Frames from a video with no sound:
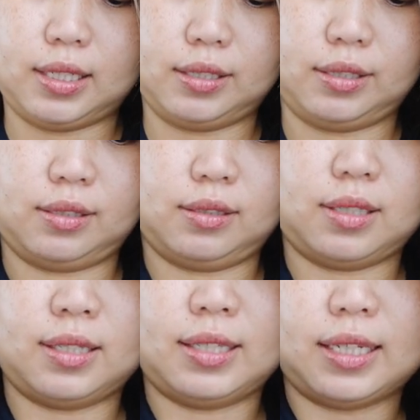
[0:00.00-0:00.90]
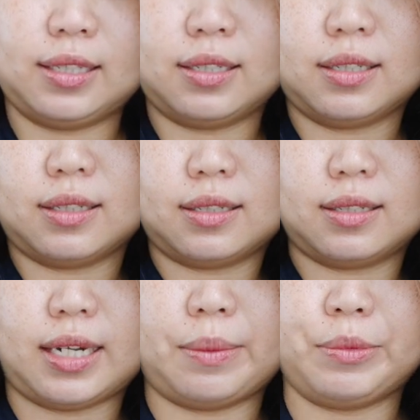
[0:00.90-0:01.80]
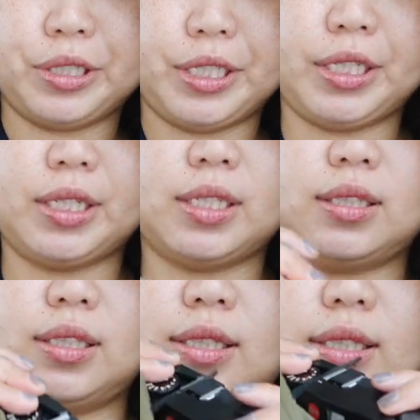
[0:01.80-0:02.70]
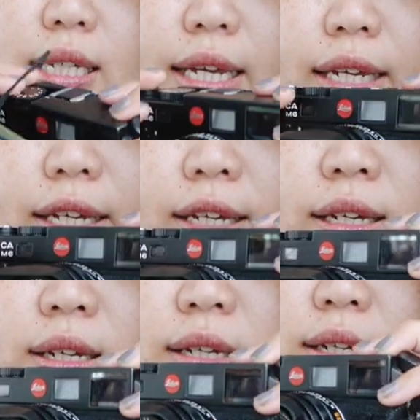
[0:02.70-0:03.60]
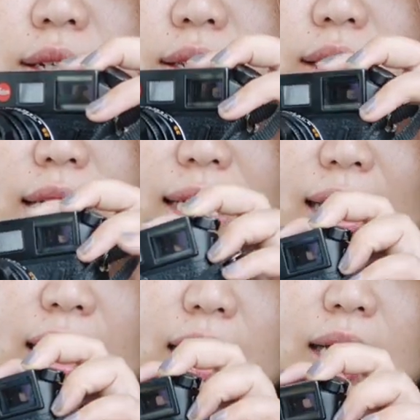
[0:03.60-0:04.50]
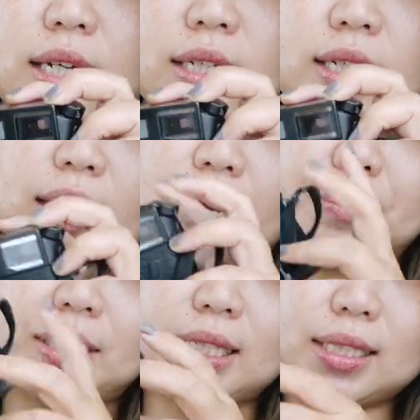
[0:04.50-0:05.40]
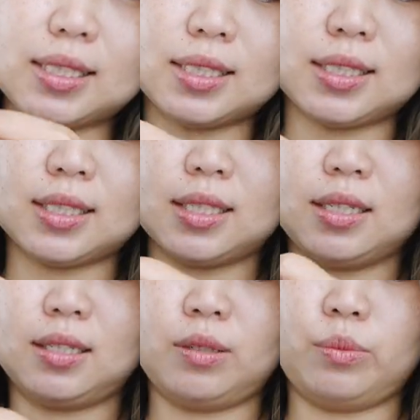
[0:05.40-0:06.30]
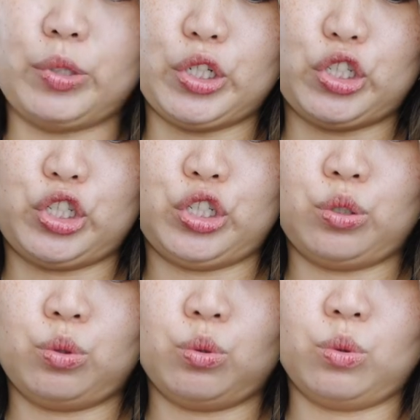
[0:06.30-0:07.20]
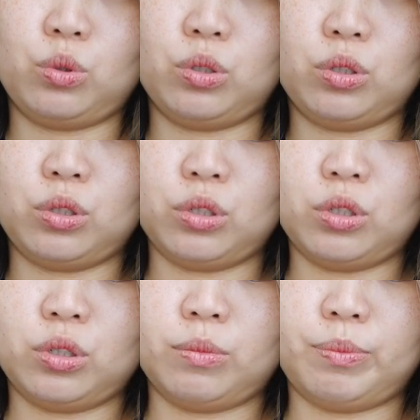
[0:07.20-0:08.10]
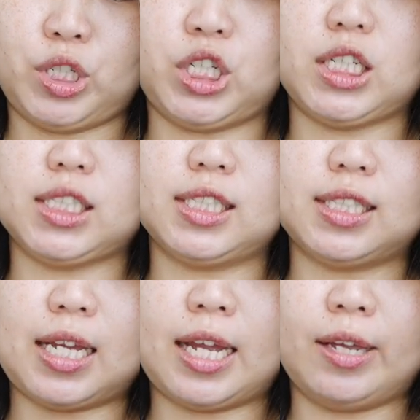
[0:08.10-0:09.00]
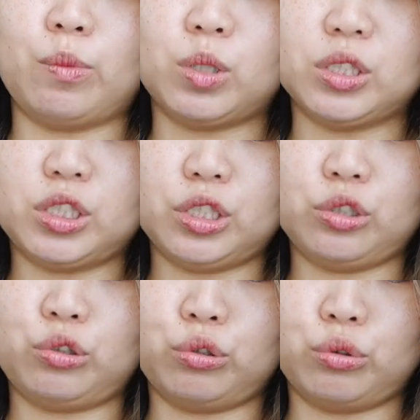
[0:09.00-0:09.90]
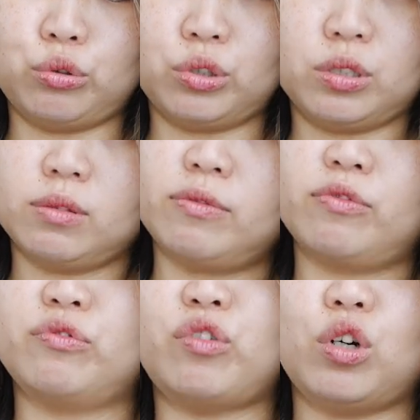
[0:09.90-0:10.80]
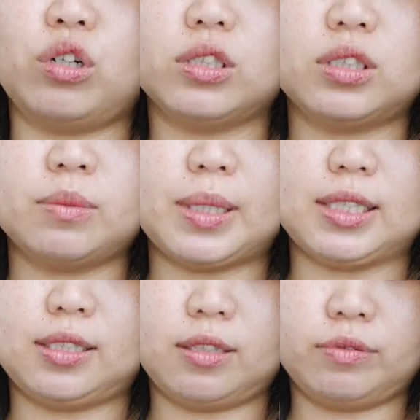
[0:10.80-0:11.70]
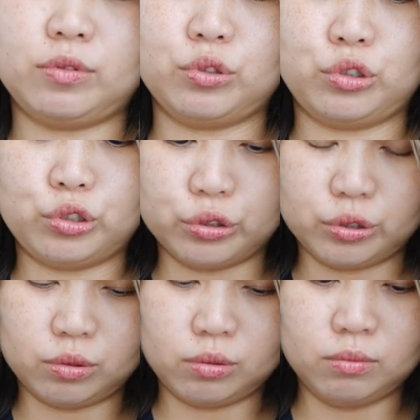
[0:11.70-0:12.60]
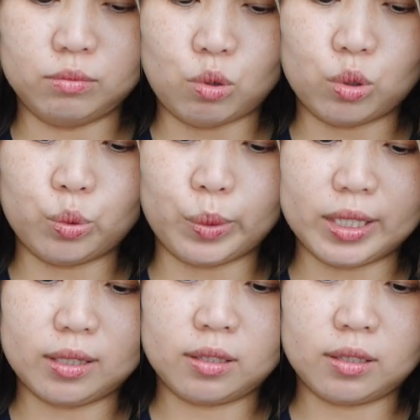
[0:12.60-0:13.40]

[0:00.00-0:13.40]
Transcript: there's another camera here. This is a Leica M six, which, because I wanted to force myself to shoot more with